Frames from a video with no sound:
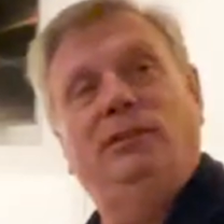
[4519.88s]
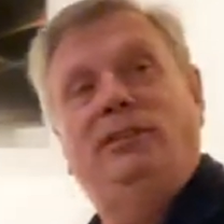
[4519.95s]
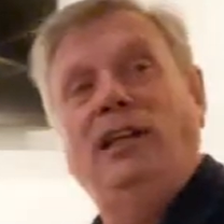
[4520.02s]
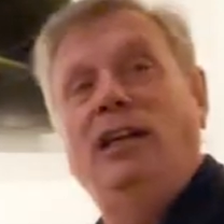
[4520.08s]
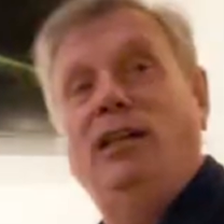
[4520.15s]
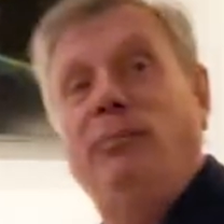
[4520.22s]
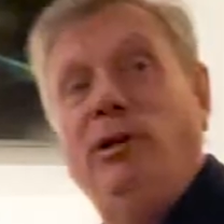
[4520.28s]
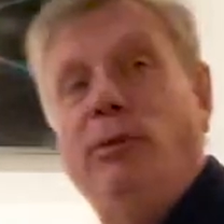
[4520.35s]

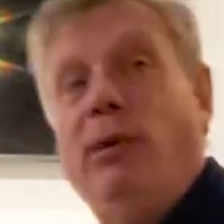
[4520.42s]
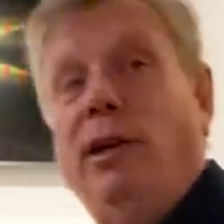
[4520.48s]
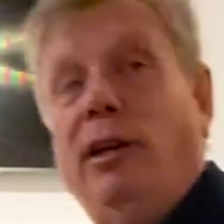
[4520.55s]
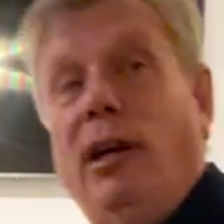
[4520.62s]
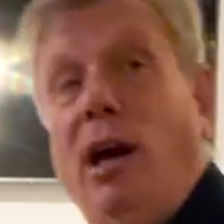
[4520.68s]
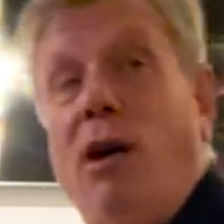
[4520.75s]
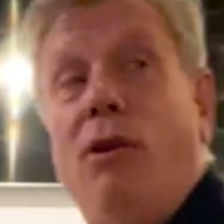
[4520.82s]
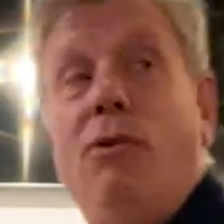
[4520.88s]
telling me where to
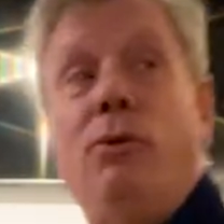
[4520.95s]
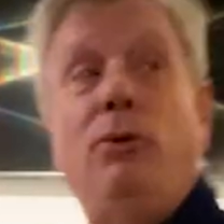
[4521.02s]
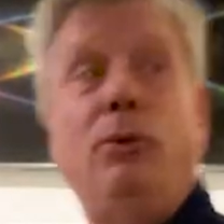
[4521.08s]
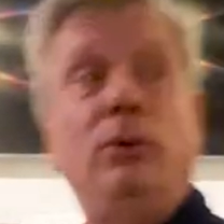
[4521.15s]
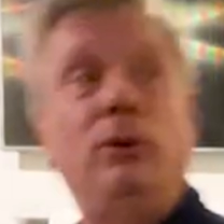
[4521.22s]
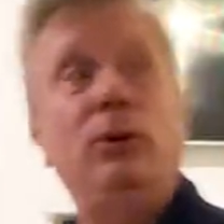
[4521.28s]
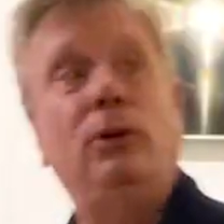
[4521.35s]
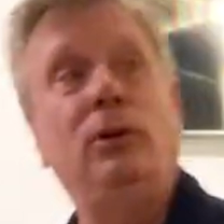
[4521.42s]
go,
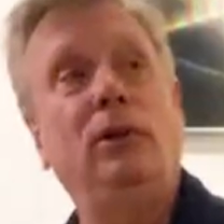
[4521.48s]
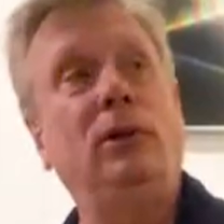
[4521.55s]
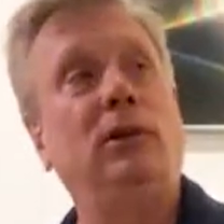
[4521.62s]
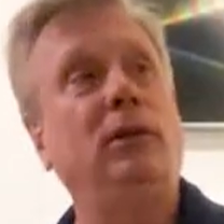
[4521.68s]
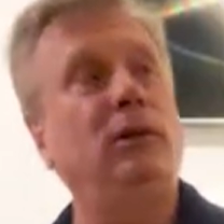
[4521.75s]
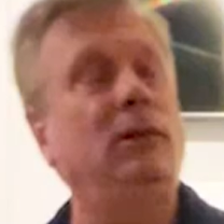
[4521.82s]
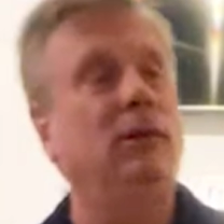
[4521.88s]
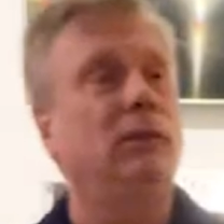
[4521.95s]

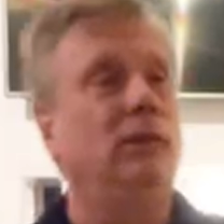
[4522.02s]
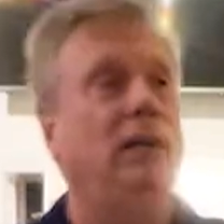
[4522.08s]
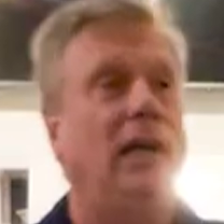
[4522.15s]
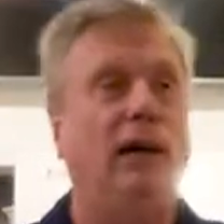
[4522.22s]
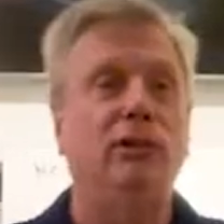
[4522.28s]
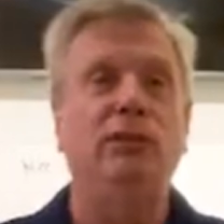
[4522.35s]
I